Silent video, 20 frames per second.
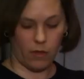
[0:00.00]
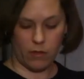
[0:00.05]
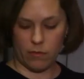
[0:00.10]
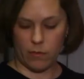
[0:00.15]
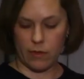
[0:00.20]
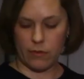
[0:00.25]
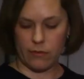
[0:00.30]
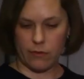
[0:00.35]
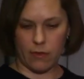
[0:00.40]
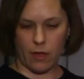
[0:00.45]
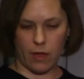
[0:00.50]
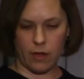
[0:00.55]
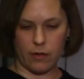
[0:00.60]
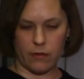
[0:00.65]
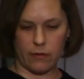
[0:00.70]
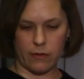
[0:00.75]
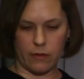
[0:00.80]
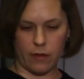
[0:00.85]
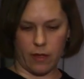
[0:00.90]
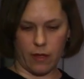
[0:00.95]
slide
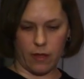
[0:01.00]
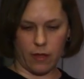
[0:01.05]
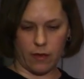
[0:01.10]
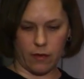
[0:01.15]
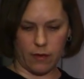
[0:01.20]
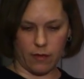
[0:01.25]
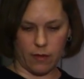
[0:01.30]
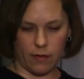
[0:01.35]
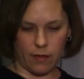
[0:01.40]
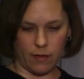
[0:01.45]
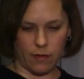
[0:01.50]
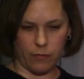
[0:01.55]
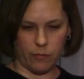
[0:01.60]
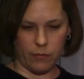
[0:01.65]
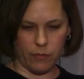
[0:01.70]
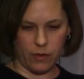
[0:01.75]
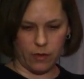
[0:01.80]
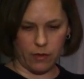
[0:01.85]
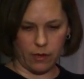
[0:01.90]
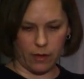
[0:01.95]
is not
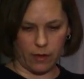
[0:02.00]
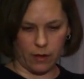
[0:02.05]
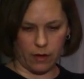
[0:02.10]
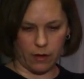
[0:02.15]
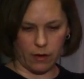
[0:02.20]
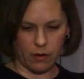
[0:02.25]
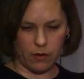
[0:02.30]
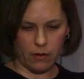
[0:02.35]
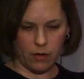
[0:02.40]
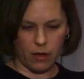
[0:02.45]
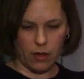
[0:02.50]
building here.